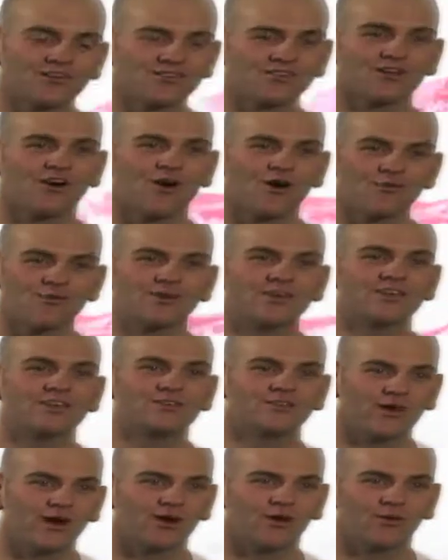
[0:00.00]
already
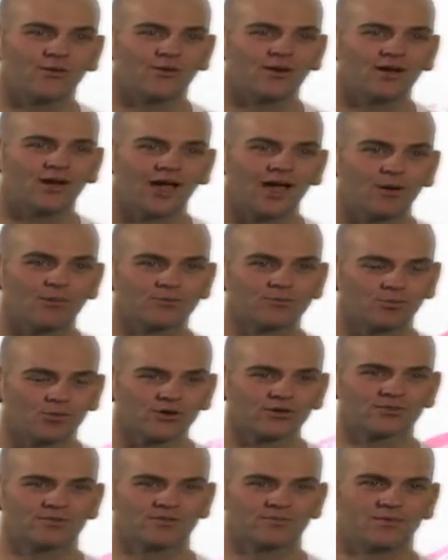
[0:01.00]
know I would work
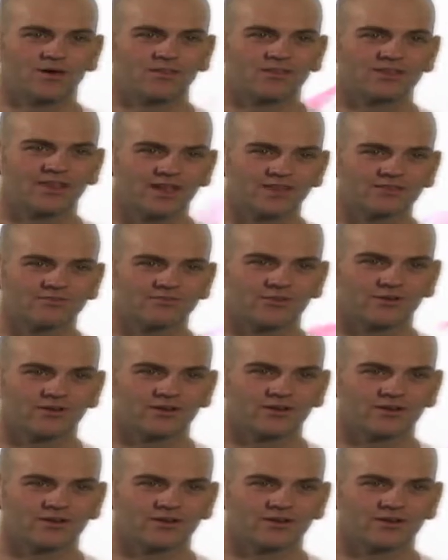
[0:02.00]
them on the dance floor.